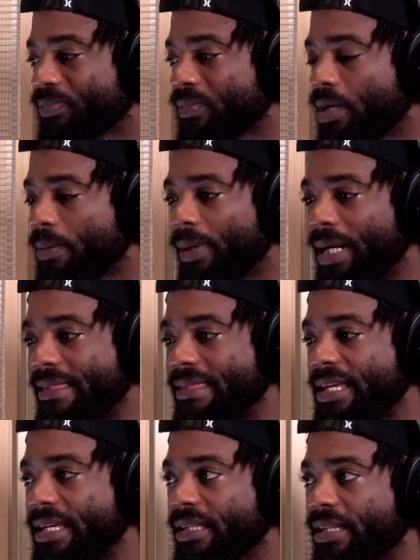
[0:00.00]
But I
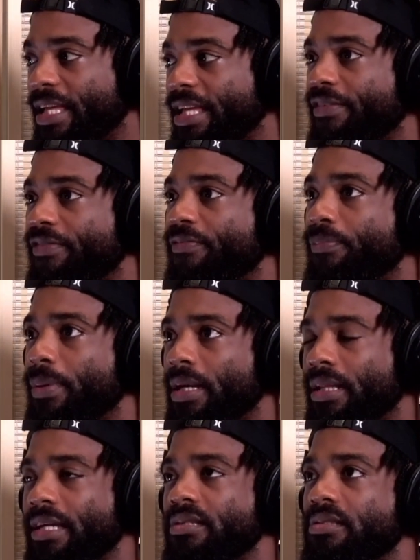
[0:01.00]
think if,
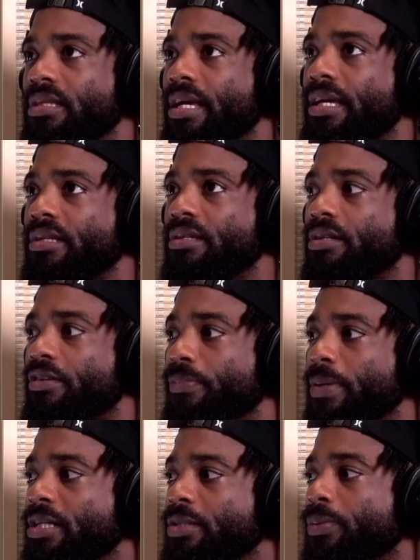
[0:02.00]
like you said, you know, if
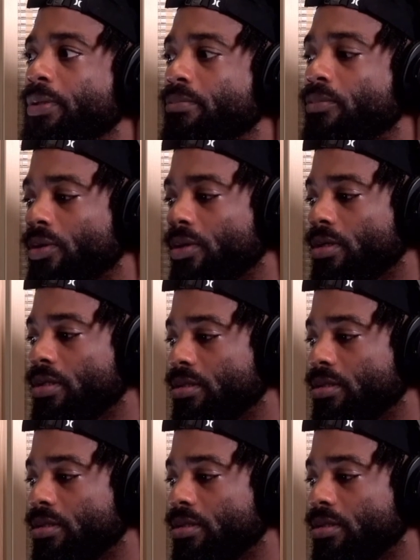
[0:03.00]
parents put more